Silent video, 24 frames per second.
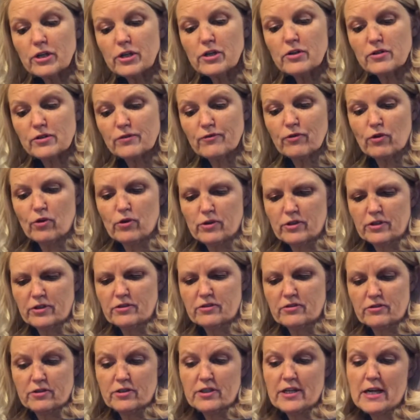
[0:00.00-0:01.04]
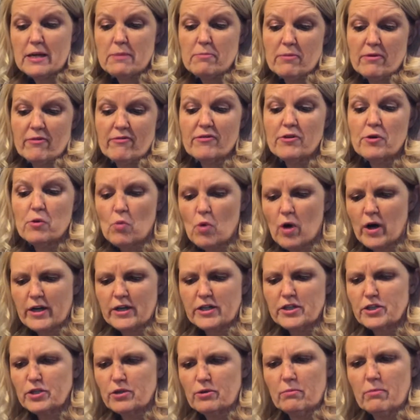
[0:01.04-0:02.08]
use florist tape if you wanted
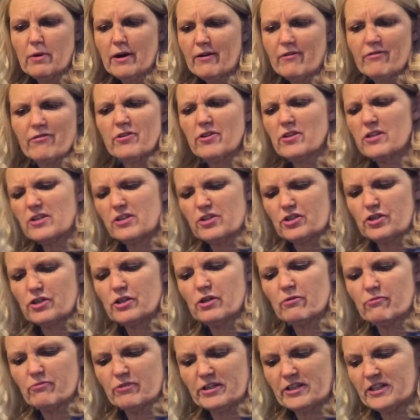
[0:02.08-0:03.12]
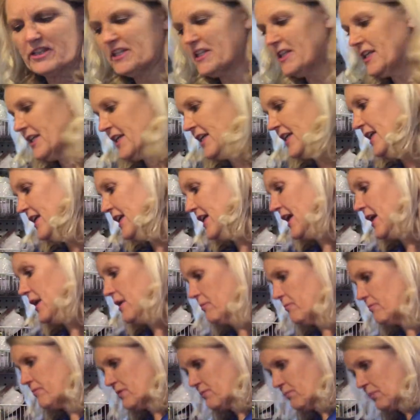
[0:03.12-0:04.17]
to, but for this you don't really need it. I'd
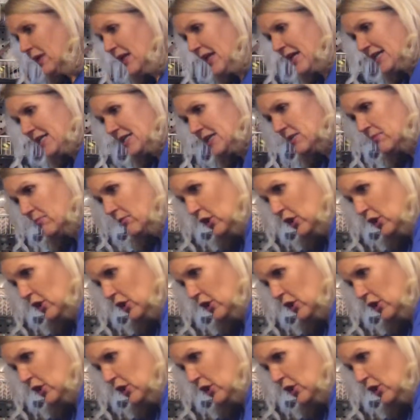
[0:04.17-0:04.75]
apply some